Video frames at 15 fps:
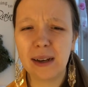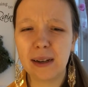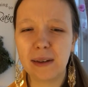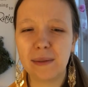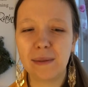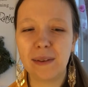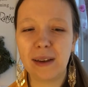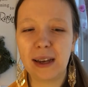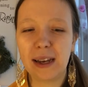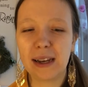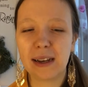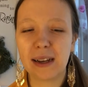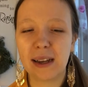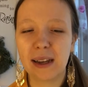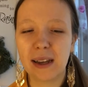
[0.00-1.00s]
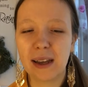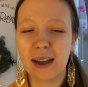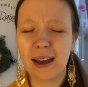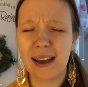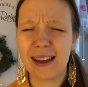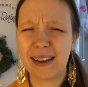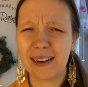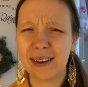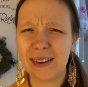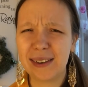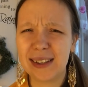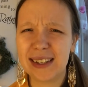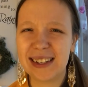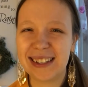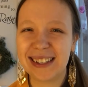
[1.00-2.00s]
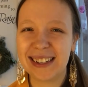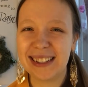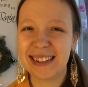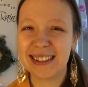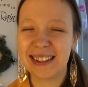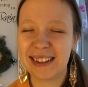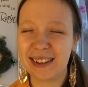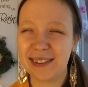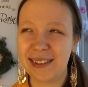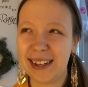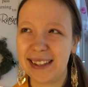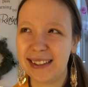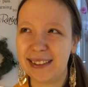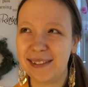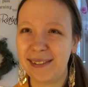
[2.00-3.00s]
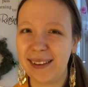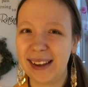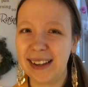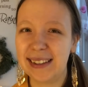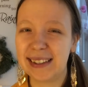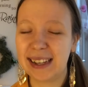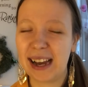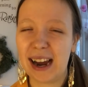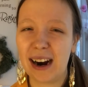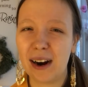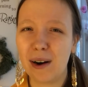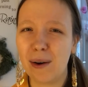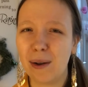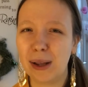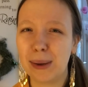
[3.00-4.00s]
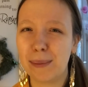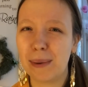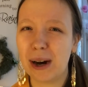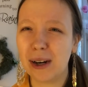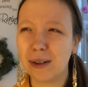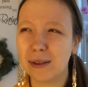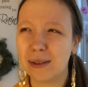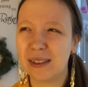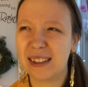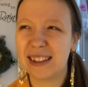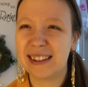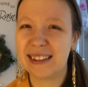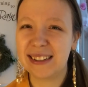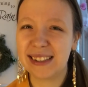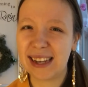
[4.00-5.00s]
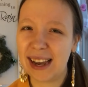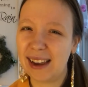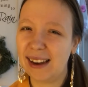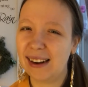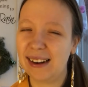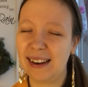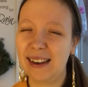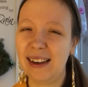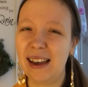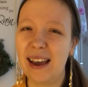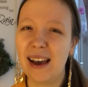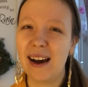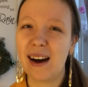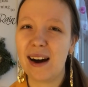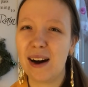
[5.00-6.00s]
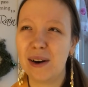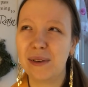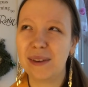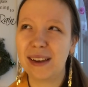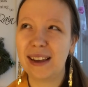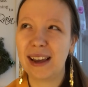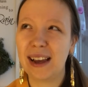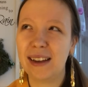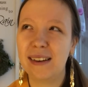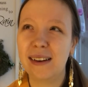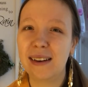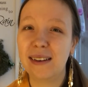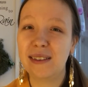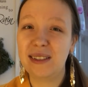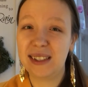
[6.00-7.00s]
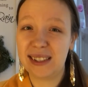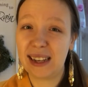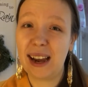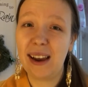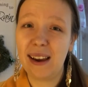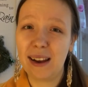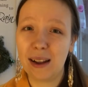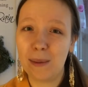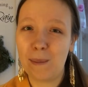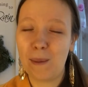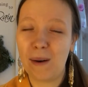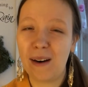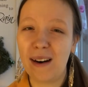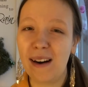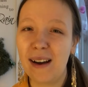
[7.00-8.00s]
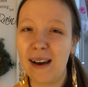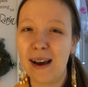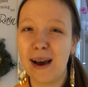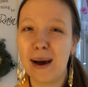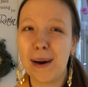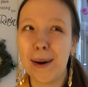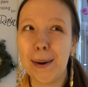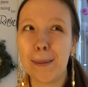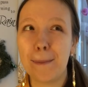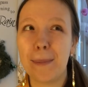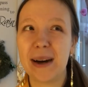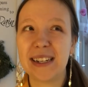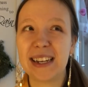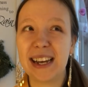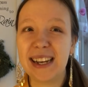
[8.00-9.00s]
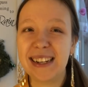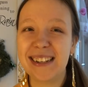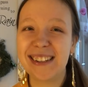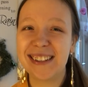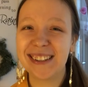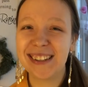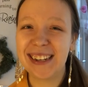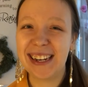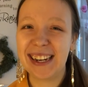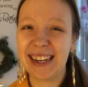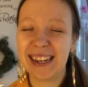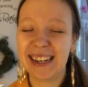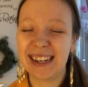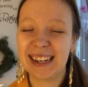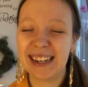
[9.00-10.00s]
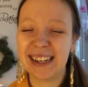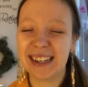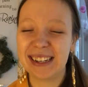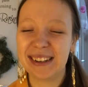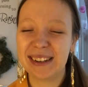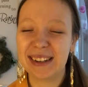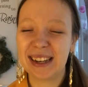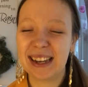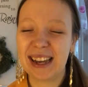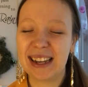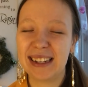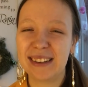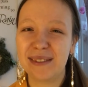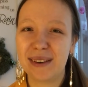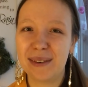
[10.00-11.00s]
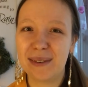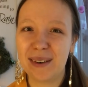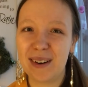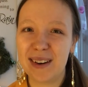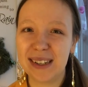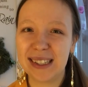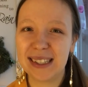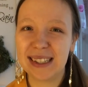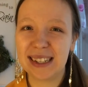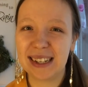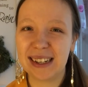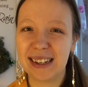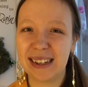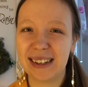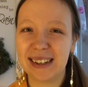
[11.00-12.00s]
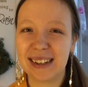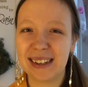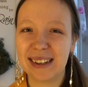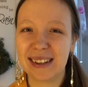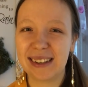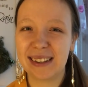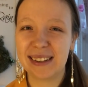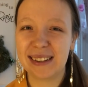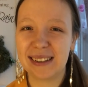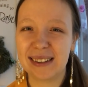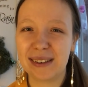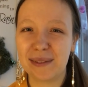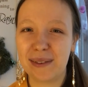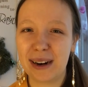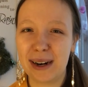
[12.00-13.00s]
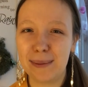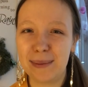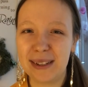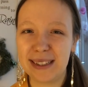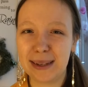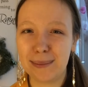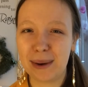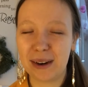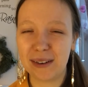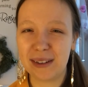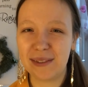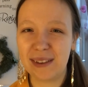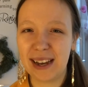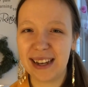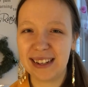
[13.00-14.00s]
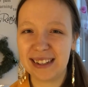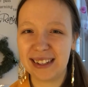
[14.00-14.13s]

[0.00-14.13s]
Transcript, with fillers: the ecology, zero waste things are all about recycling, how we can recycle more. But actually, and the first verb is about that.